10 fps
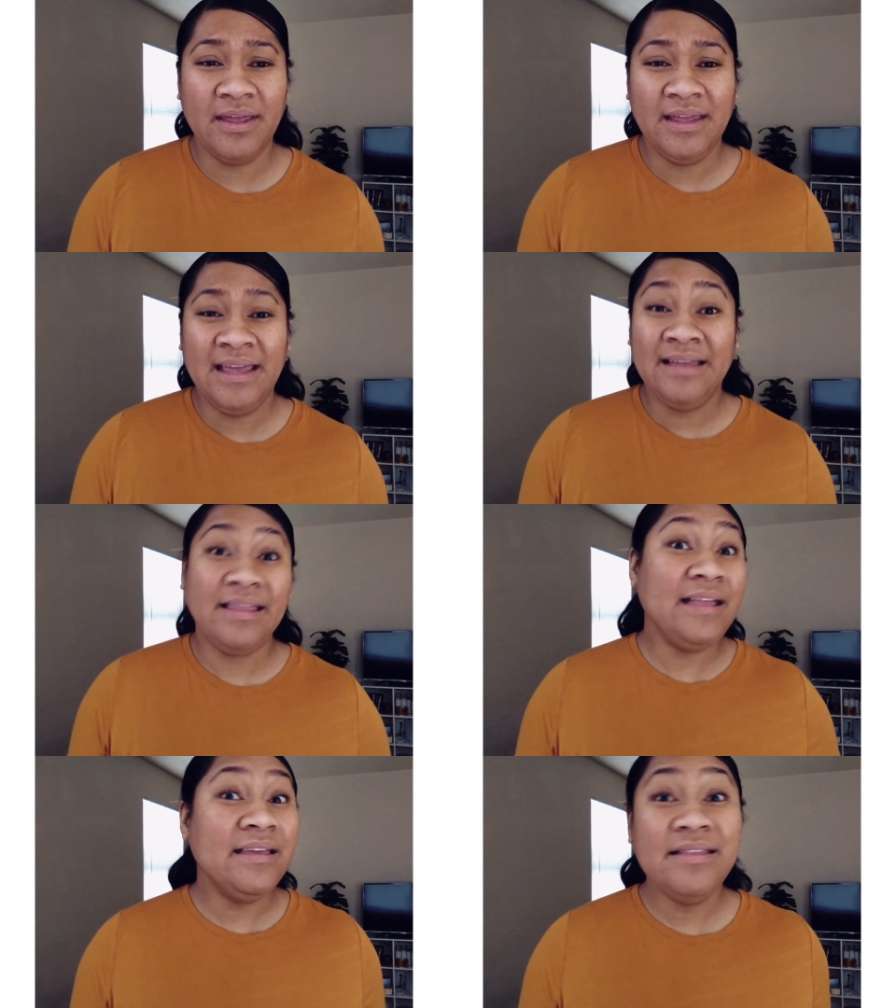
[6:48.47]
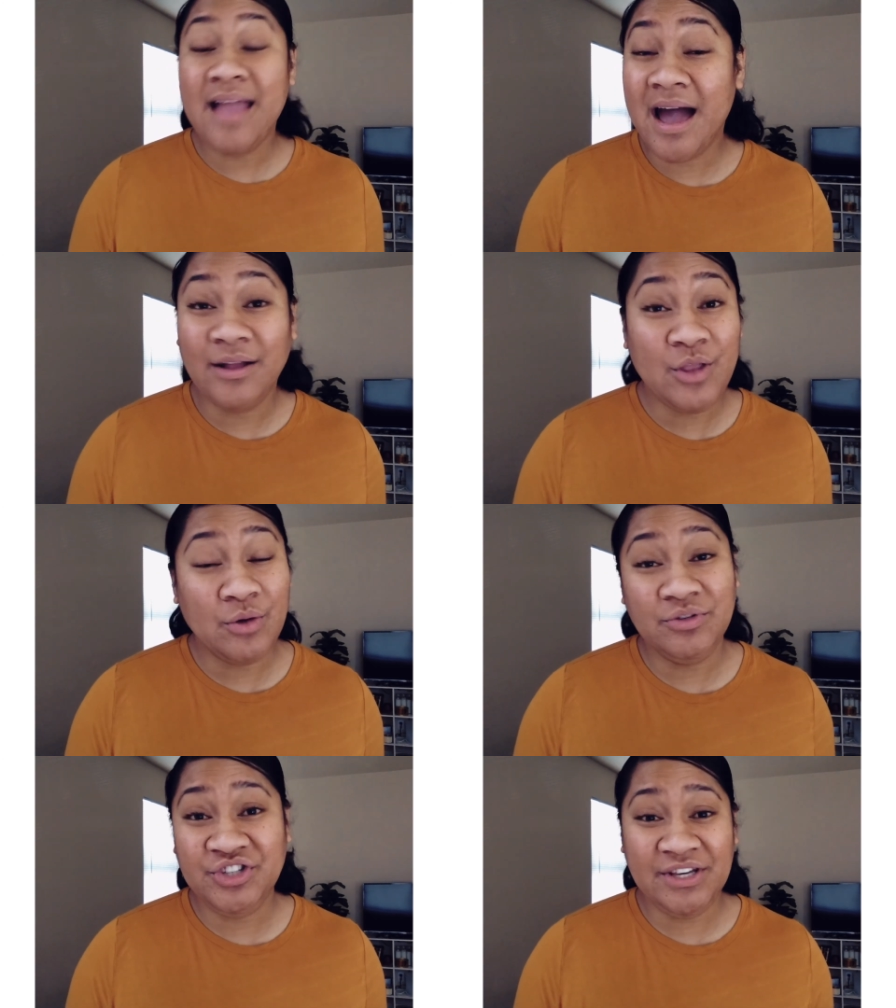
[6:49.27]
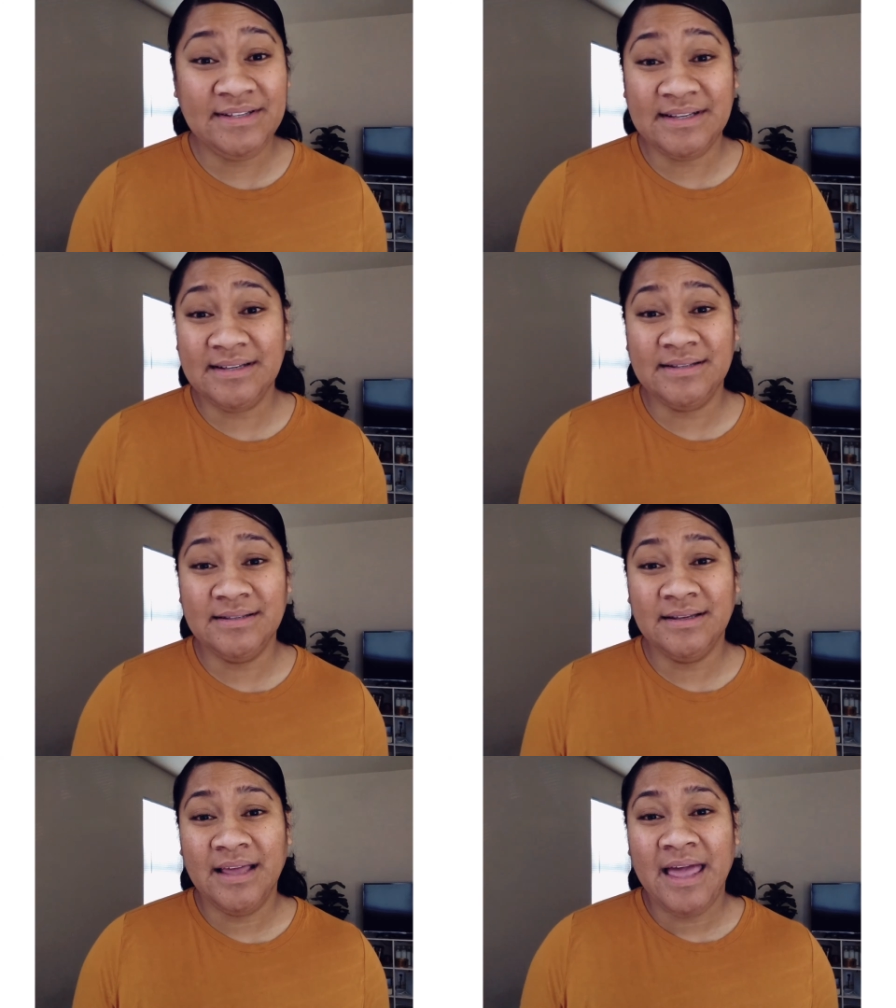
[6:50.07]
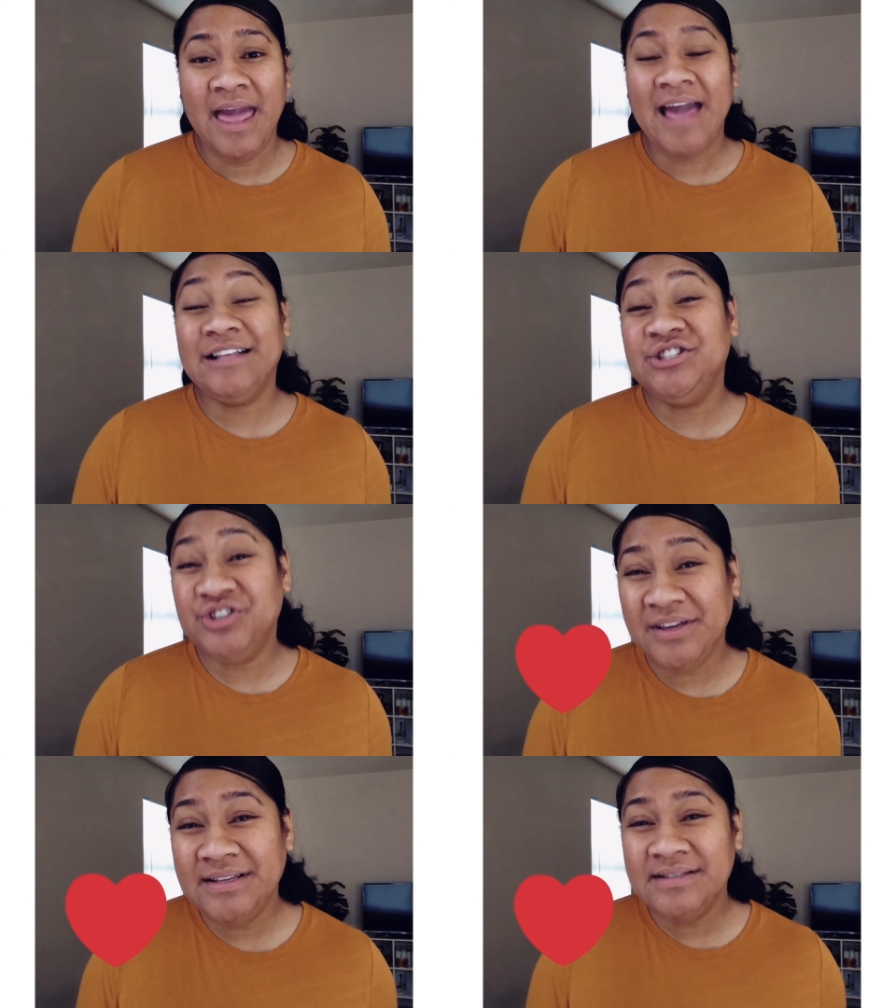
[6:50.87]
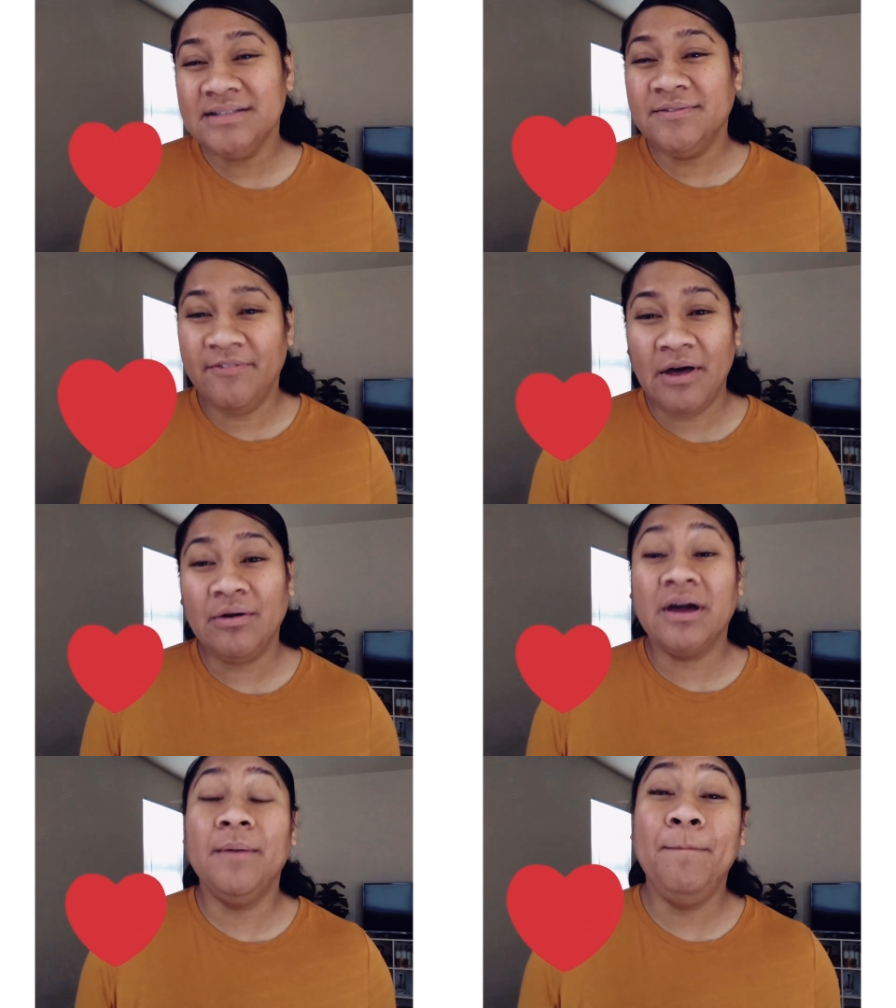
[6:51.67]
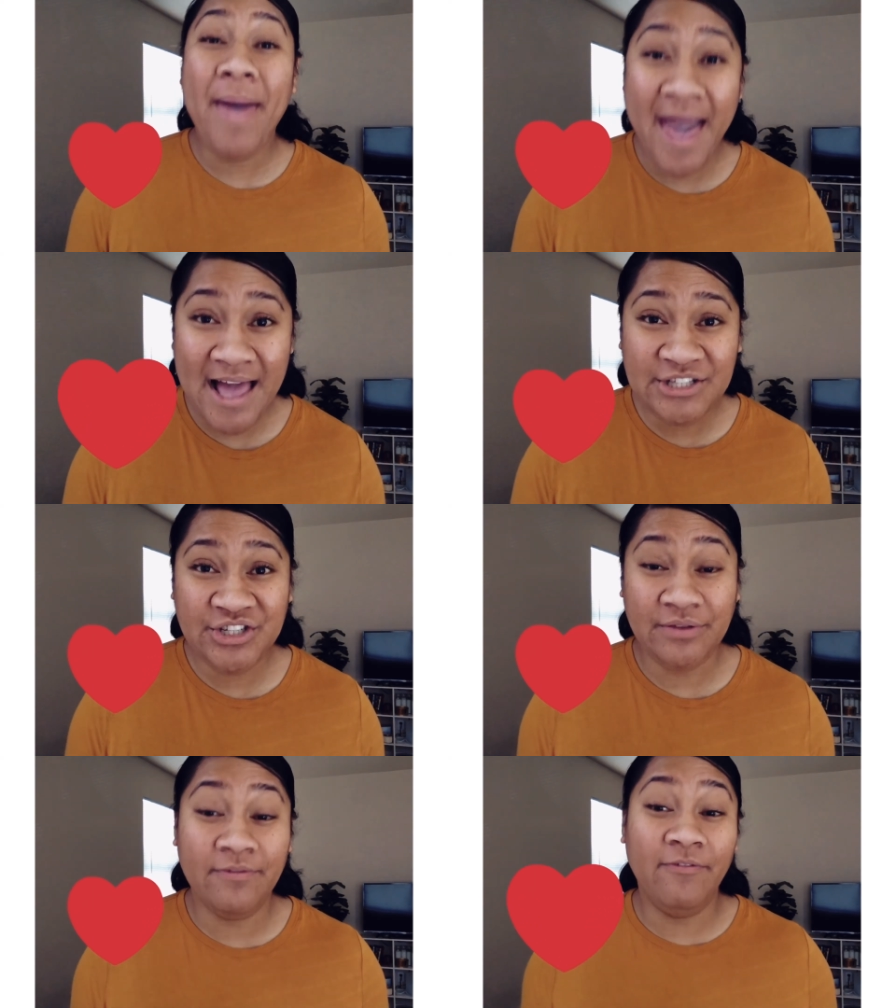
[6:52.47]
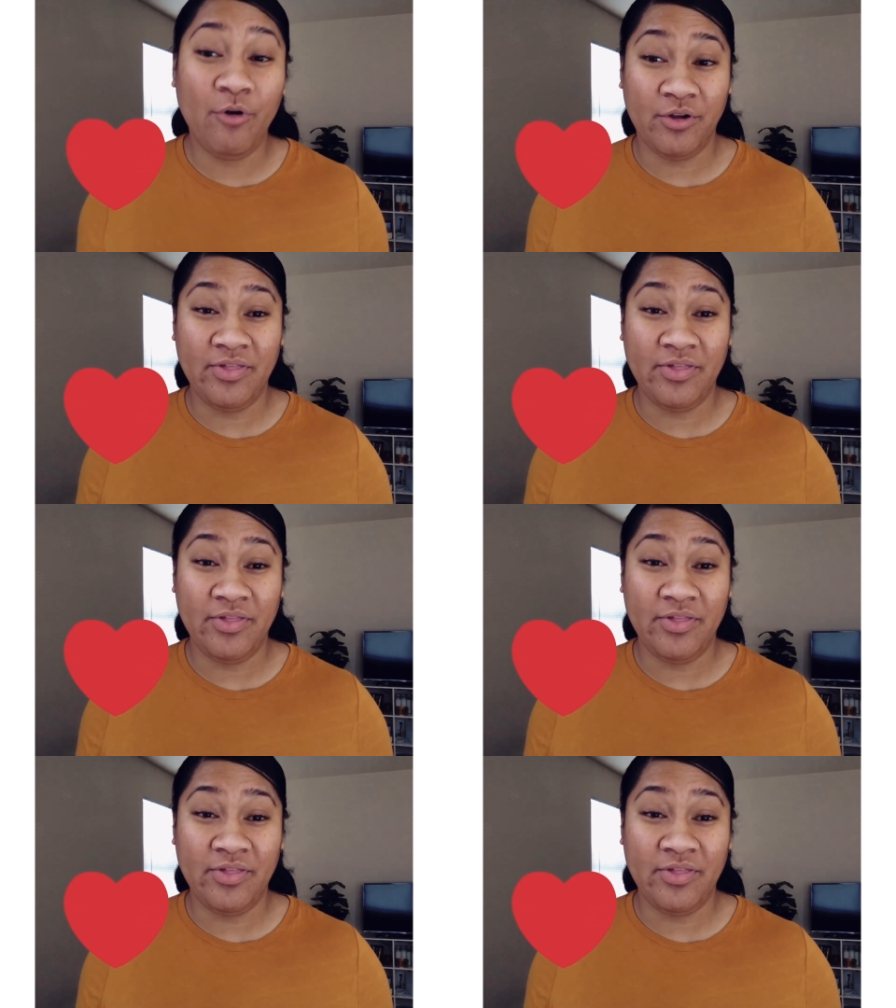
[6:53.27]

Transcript: They did not know Jesus. And Jesus felt compassion for them.